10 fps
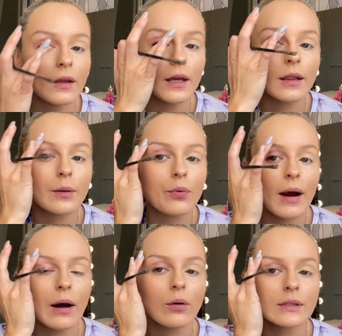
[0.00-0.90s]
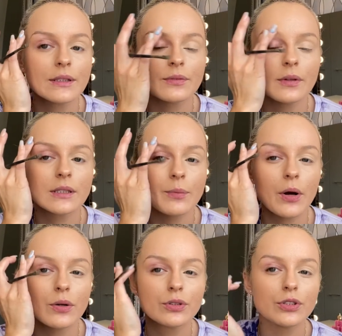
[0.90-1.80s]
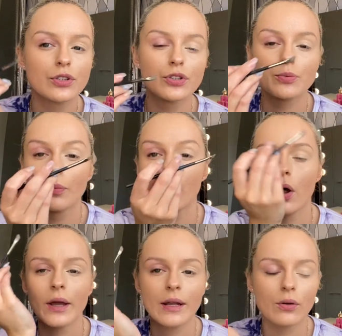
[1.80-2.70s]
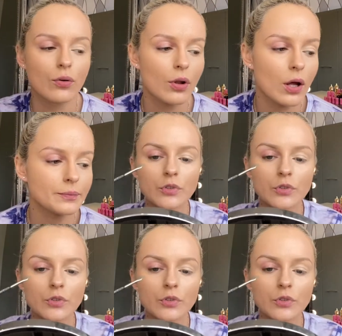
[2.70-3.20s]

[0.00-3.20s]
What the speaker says: in the brow, as opposed to just blocking it all on.